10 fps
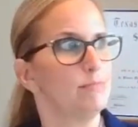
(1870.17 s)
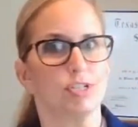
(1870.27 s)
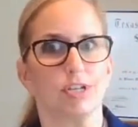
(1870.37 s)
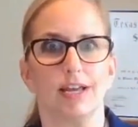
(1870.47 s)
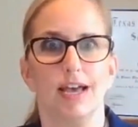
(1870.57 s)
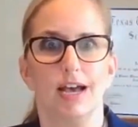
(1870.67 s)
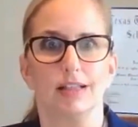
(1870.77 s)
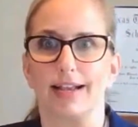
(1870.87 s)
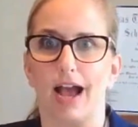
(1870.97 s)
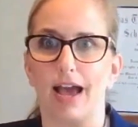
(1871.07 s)
I'm just going to,
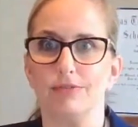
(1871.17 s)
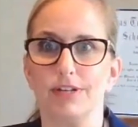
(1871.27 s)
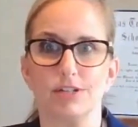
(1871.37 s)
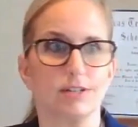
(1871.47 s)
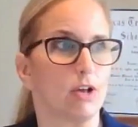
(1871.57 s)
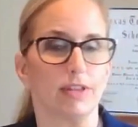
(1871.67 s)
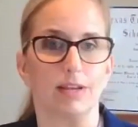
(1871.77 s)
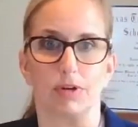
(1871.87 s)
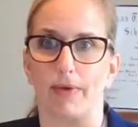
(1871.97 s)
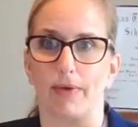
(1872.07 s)
like, I don't need to tell
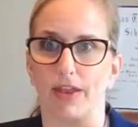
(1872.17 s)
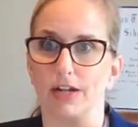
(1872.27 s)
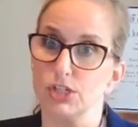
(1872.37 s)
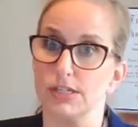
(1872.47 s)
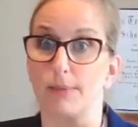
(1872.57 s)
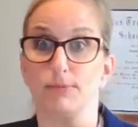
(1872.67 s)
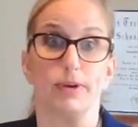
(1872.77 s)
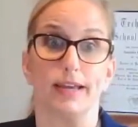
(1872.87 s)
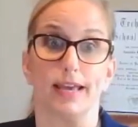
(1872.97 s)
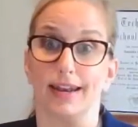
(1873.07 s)
anybody about that. I'll just stop
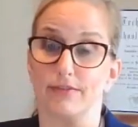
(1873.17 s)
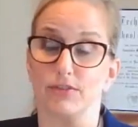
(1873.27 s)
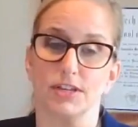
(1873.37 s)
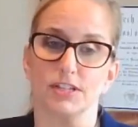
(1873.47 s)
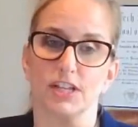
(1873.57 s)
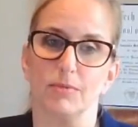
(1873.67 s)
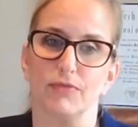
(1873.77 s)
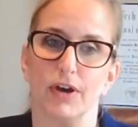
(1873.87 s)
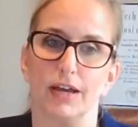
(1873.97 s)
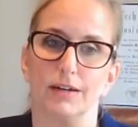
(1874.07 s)
doing it and everything's going to
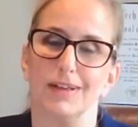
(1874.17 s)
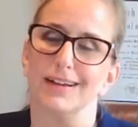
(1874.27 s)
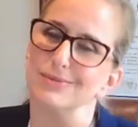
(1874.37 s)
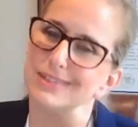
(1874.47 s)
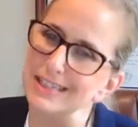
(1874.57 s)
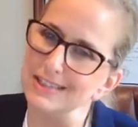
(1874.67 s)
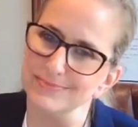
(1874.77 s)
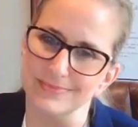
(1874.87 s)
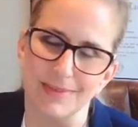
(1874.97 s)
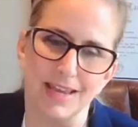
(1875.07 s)
be fine. I'm like,
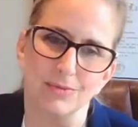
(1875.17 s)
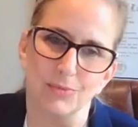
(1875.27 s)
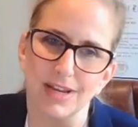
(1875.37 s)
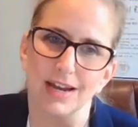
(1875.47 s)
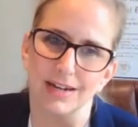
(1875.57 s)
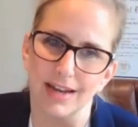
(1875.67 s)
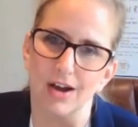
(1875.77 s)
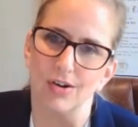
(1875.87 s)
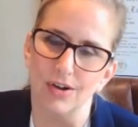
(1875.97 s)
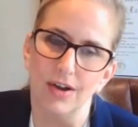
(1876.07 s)
well, man, we got to
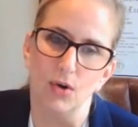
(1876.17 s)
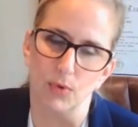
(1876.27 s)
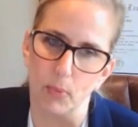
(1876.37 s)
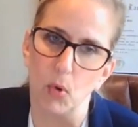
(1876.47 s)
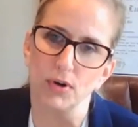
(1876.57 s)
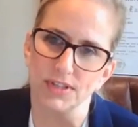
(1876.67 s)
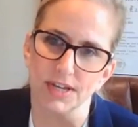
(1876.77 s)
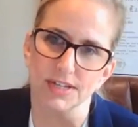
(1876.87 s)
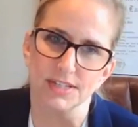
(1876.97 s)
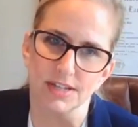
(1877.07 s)
now report
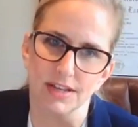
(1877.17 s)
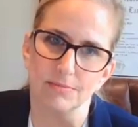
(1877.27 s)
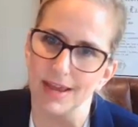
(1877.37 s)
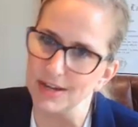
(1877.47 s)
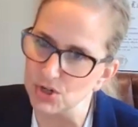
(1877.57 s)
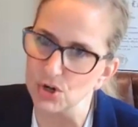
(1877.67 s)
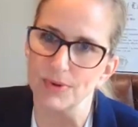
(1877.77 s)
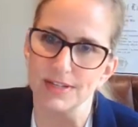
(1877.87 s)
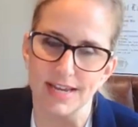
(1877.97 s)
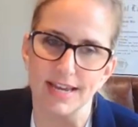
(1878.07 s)
this and make
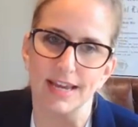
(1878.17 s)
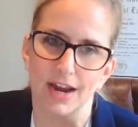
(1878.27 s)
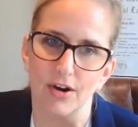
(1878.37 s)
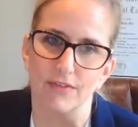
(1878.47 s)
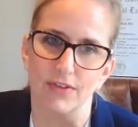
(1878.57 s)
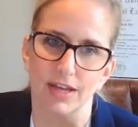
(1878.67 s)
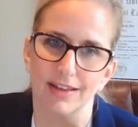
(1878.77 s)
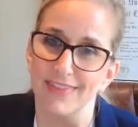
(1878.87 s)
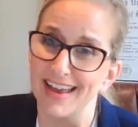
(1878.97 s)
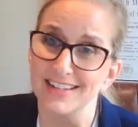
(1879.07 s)
sure we take care of
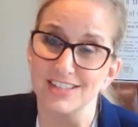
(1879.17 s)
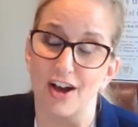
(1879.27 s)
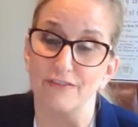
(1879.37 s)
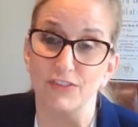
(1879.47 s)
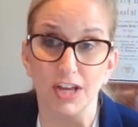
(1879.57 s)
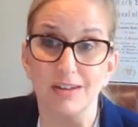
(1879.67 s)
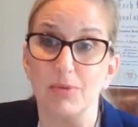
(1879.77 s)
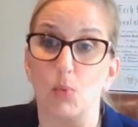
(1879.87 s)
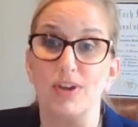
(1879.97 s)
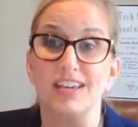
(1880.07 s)
it. And that is not
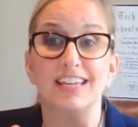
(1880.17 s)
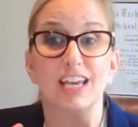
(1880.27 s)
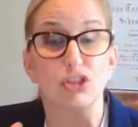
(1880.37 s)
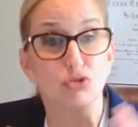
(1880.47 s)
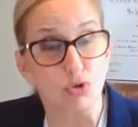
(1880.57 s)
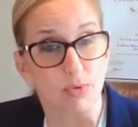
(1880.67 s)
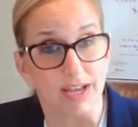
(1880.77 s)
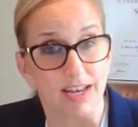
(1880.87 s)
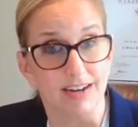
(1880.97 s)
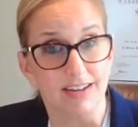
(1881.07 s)
fun, but we can get
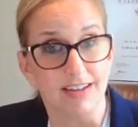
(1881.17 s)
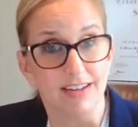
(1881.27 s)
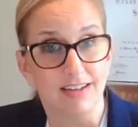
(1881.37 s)
through it.